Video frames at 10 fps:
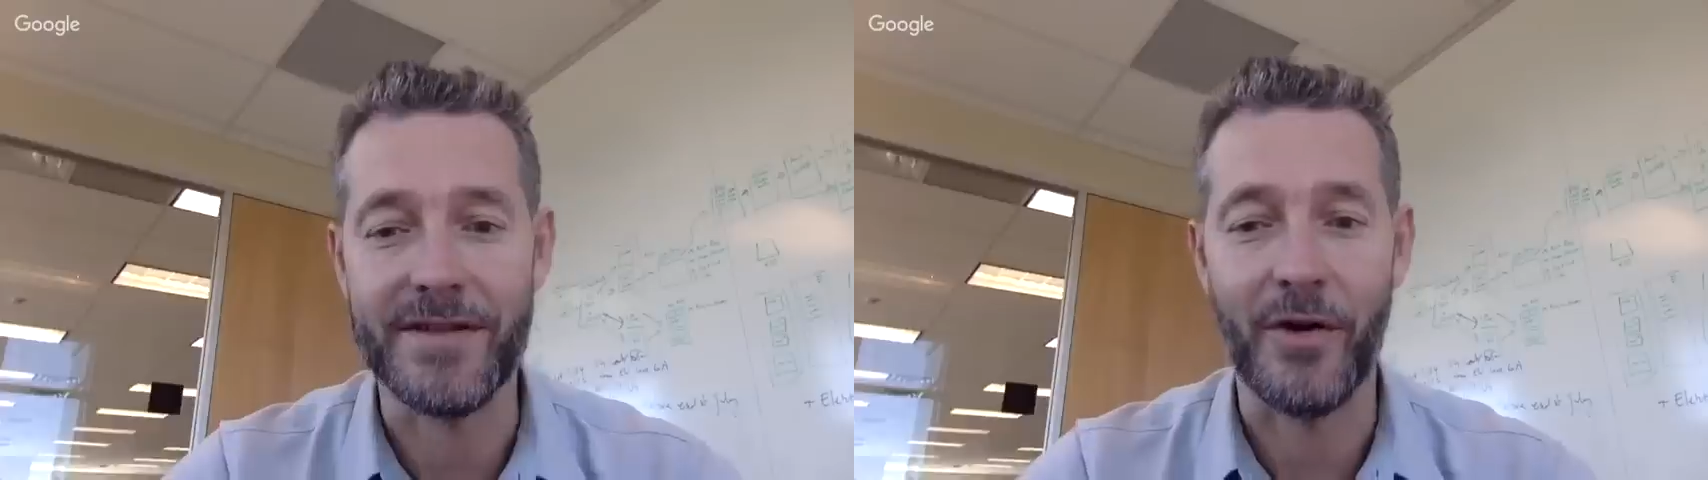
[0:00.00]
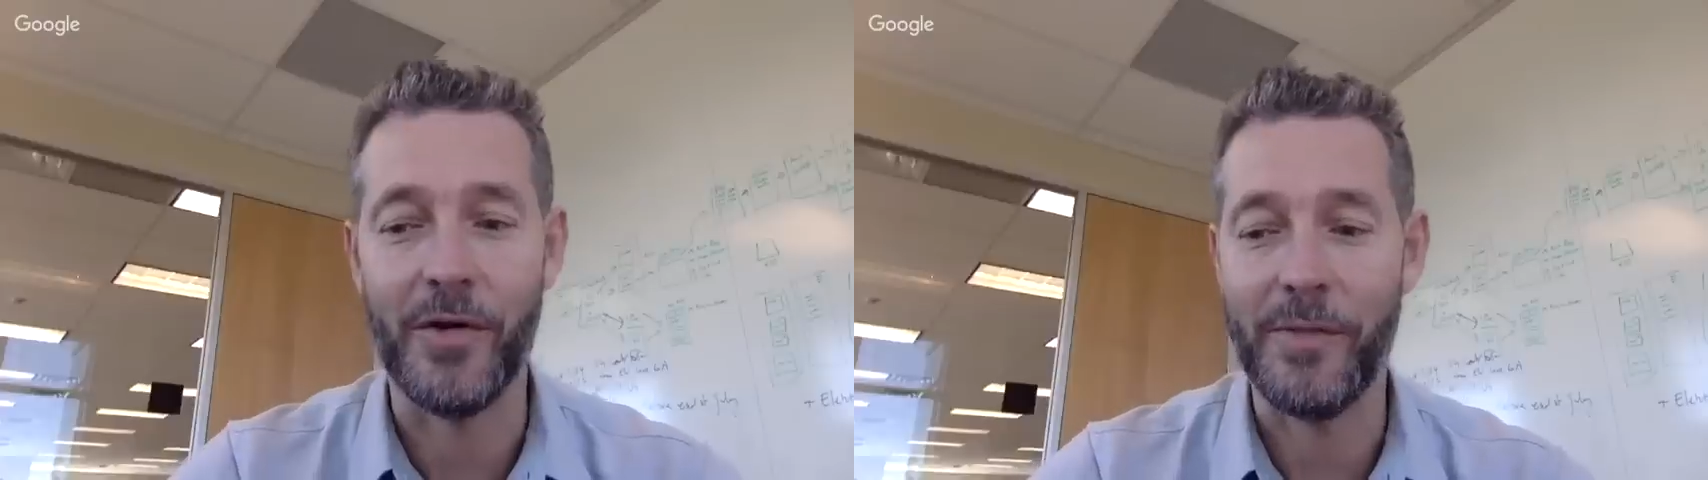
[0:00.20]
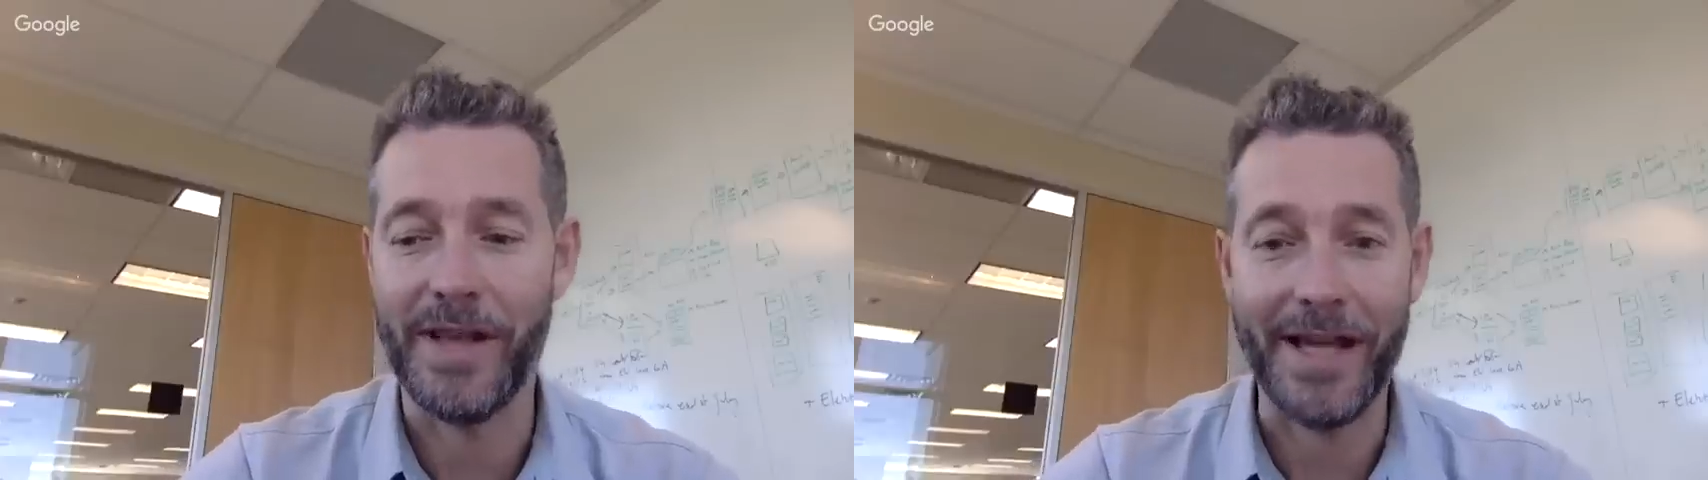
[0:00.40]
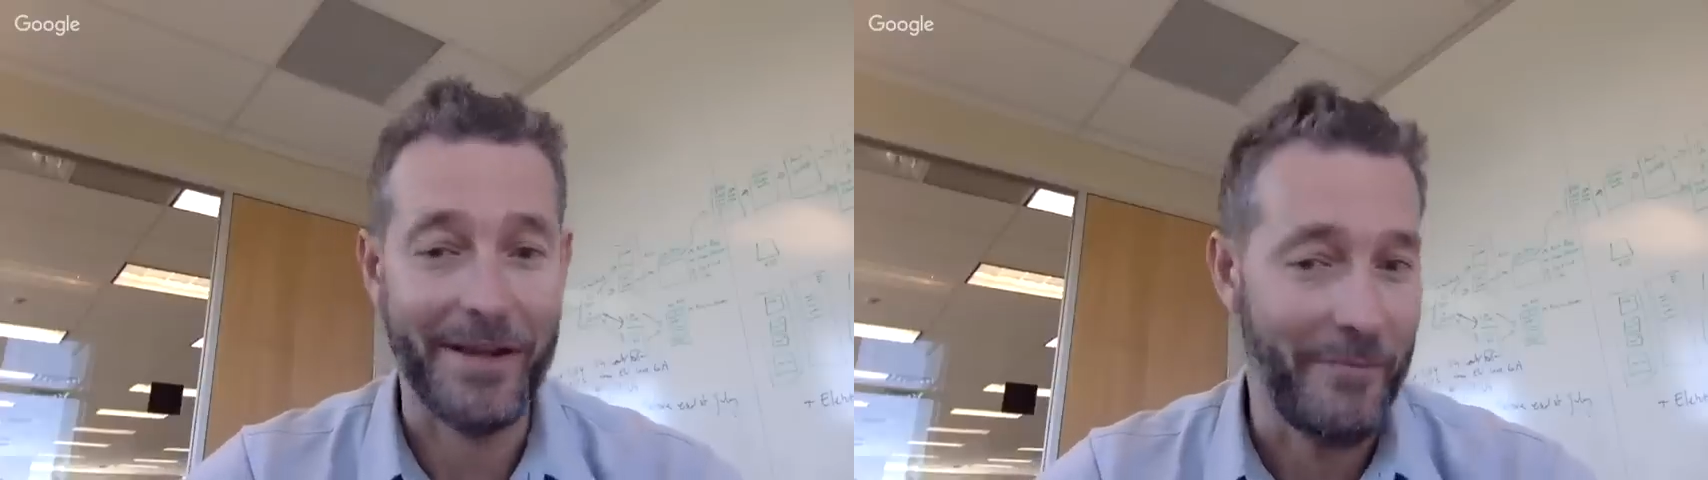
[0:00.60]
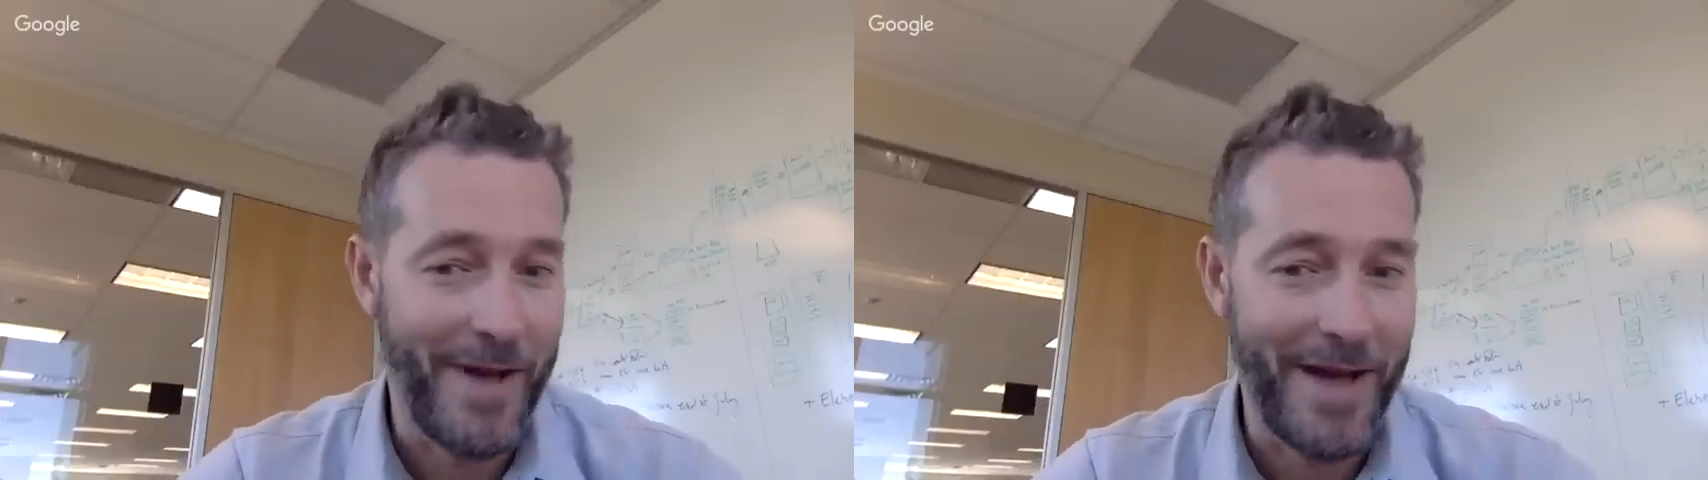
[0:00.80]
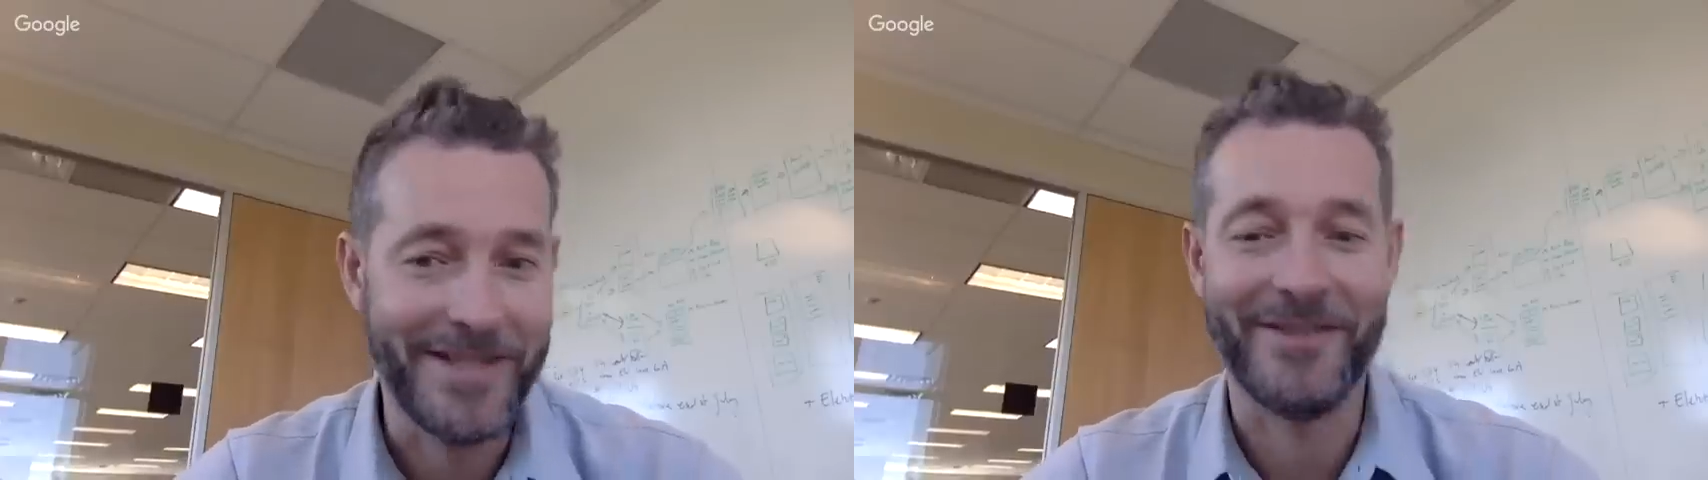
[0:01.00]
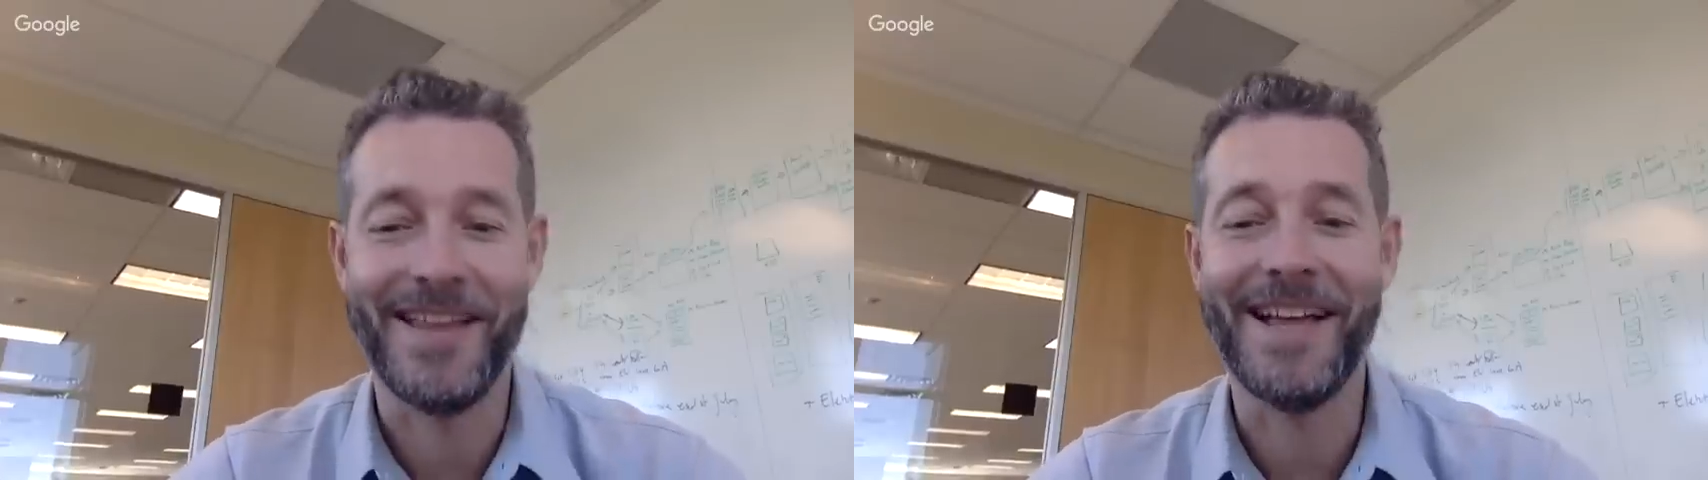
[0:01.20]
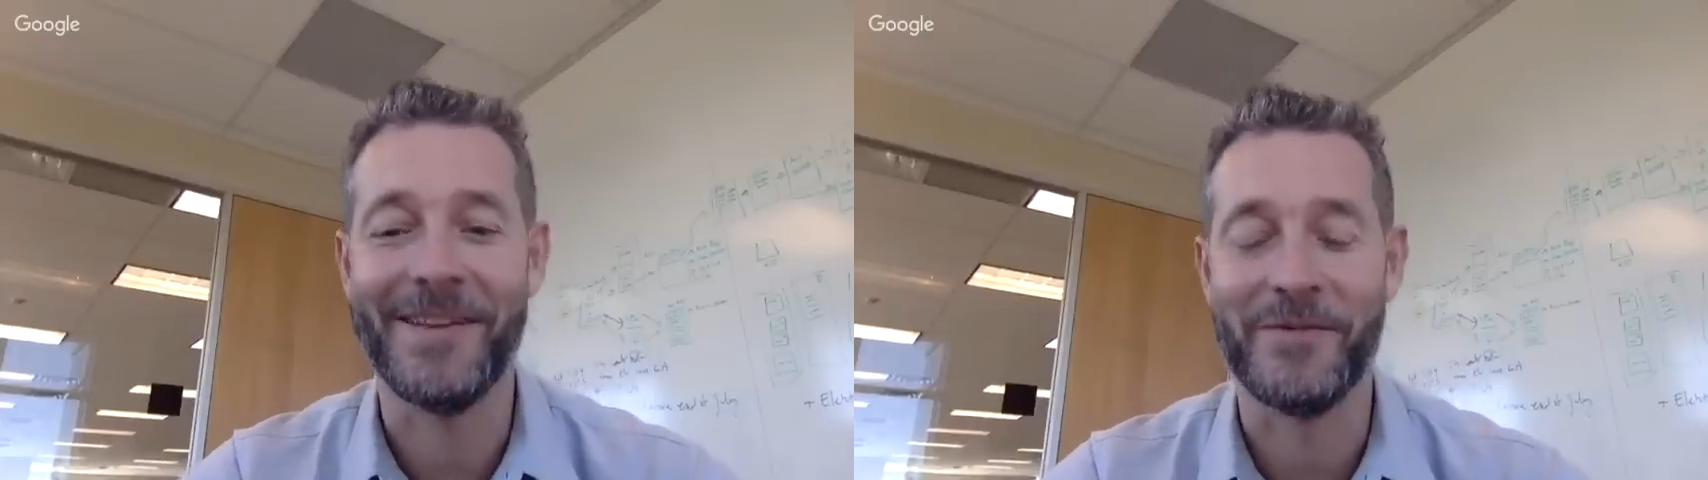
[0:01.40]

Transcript: so I mean I can mention that